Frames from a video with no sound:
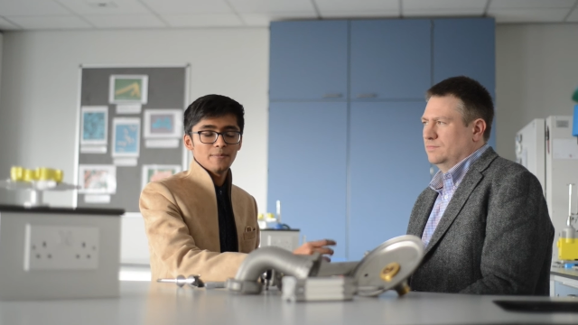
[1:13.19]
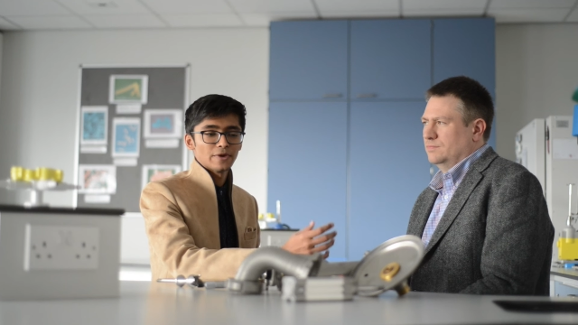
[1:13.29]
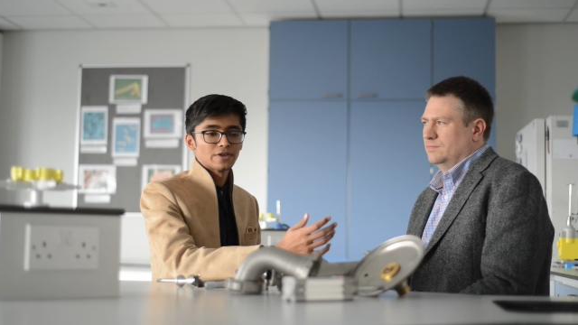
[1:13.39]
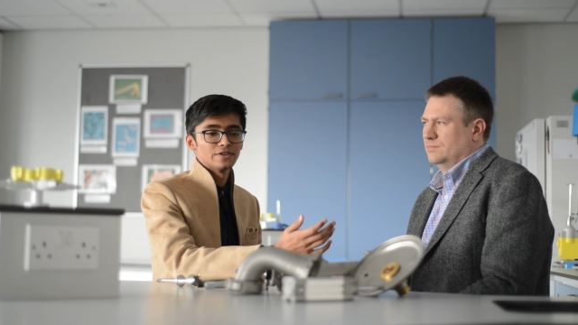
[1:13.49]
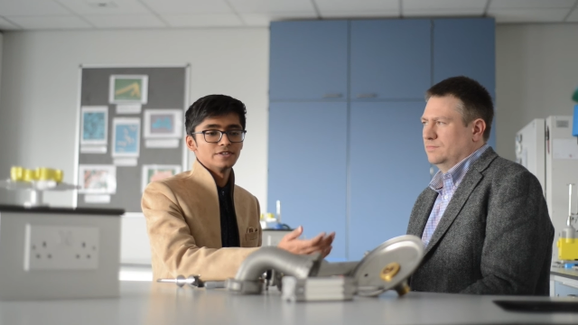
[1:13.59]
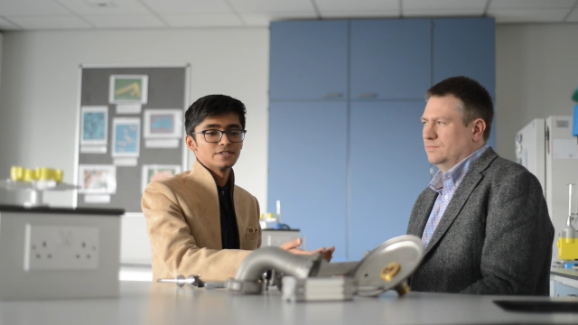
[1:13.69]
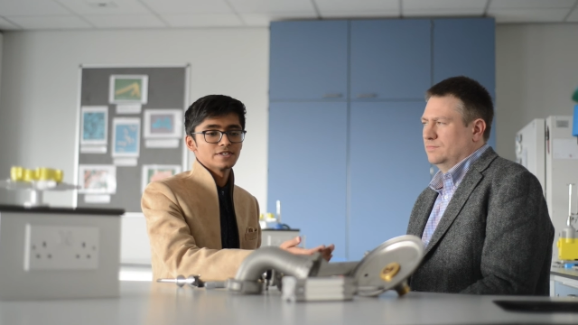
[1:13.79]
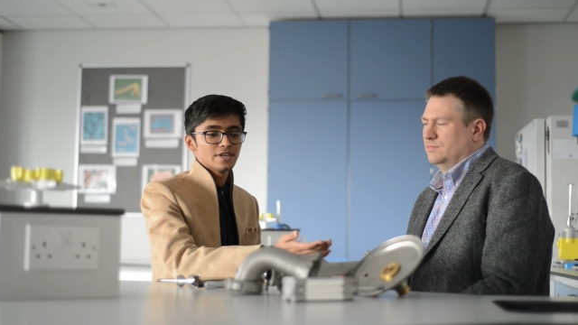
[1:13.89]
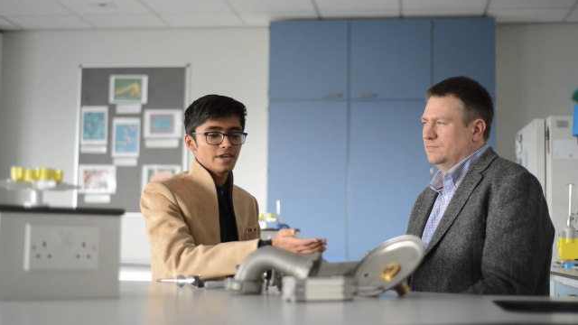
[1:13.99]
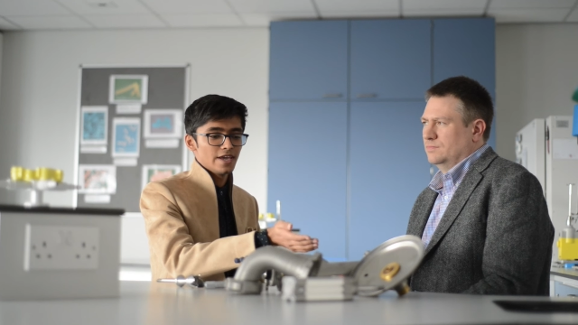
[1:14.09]
Speaker 1: because
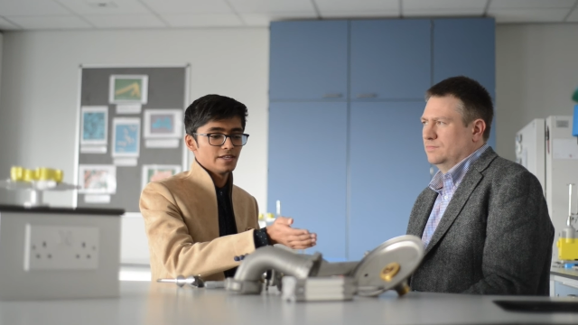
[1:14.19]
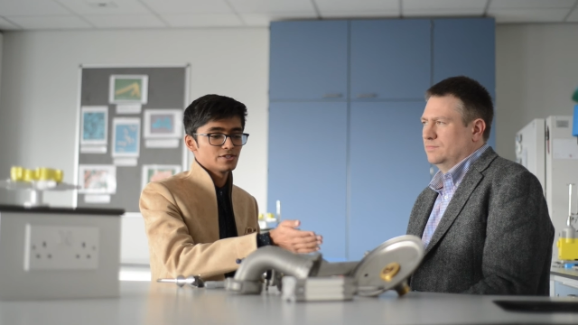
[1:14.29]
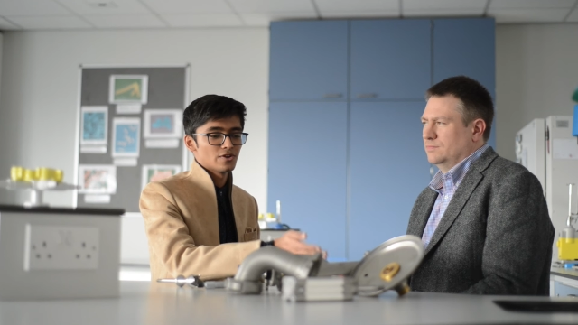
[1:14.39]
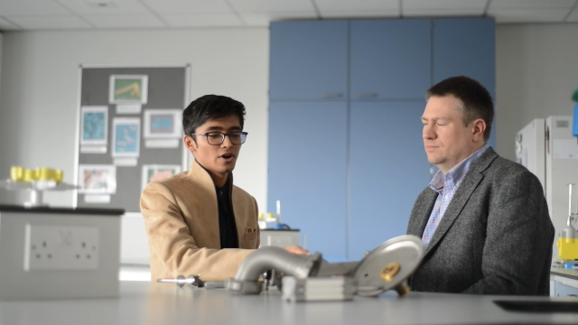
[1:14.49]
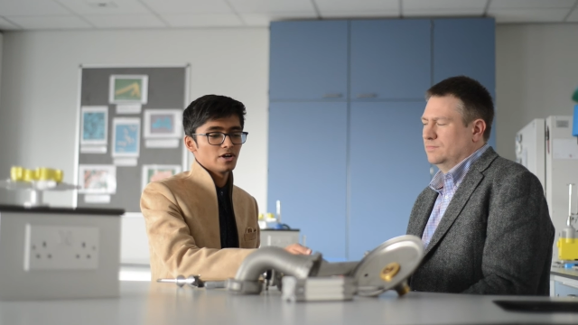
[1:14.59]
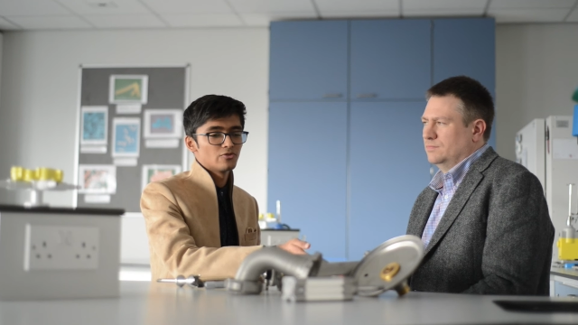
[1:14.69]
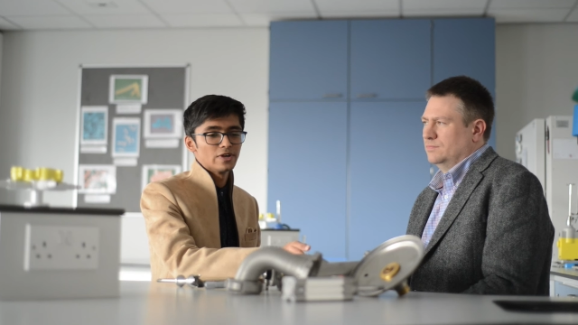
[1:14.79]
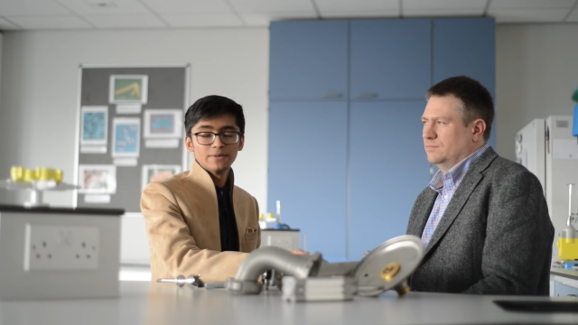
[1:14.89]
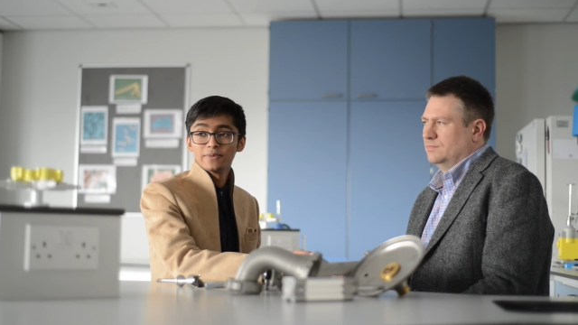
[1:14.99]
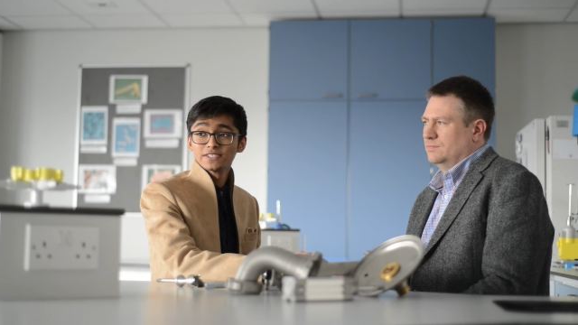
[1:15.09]
it's not a
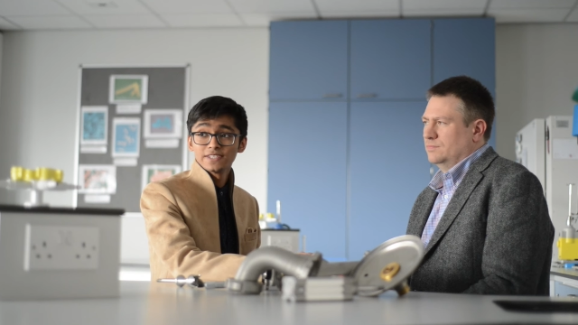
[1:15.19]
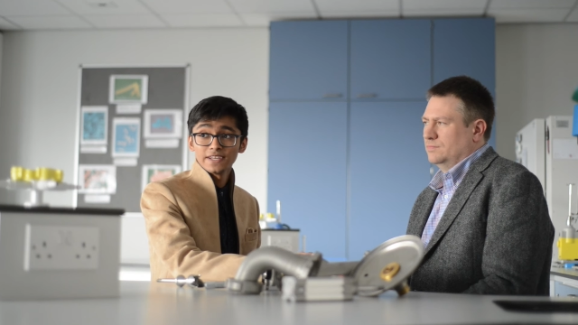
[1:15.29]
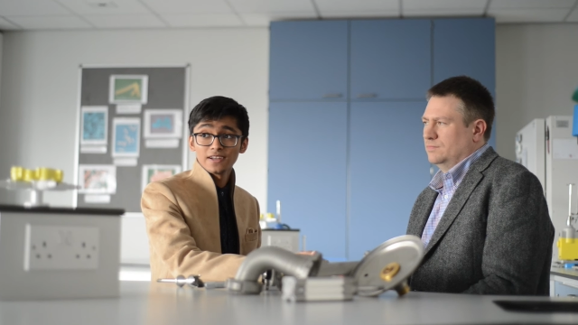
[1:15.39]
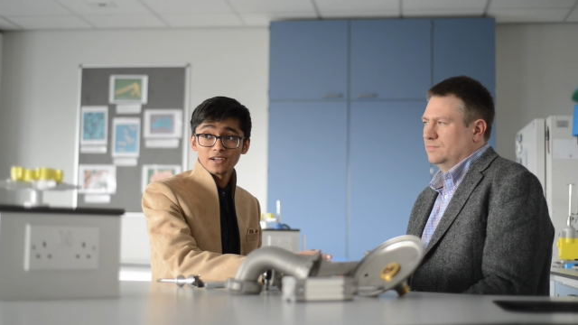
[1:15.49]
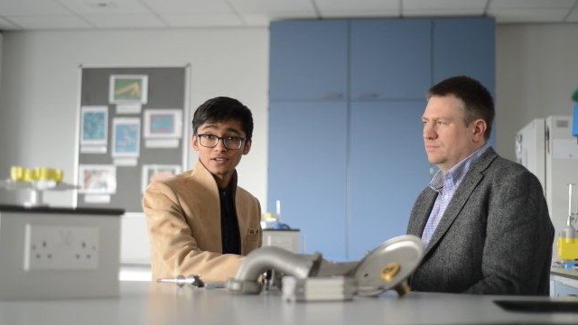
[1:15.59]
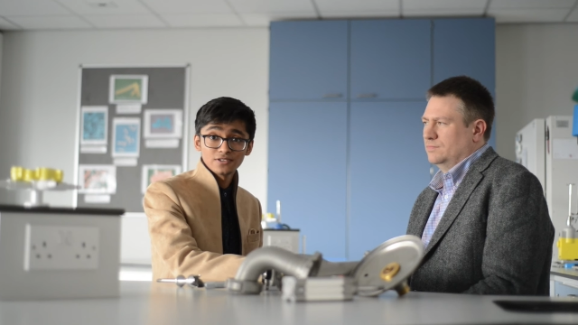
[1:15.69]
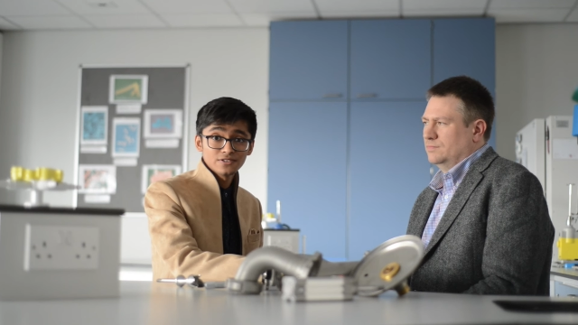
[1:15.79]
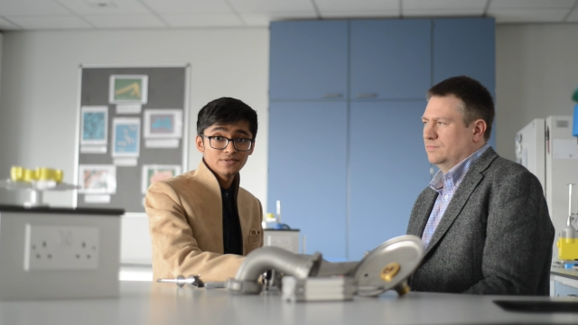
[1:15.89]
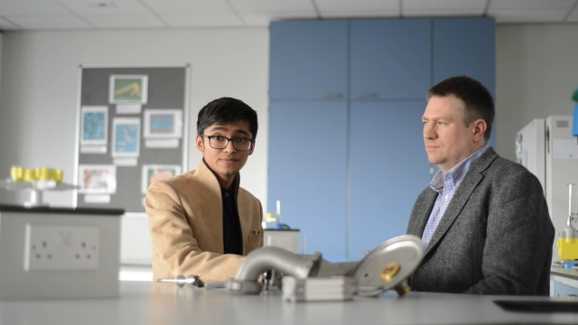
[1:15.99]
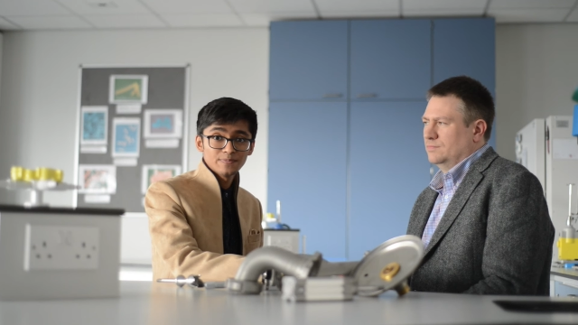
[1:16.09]
really big city like
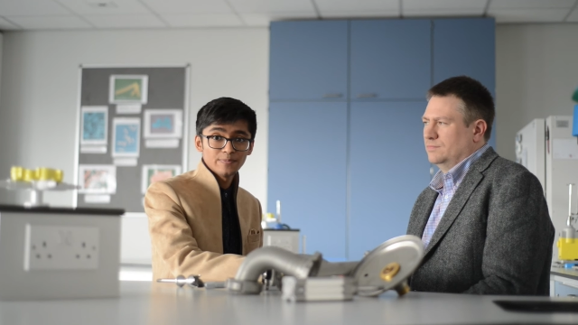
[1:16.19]
London,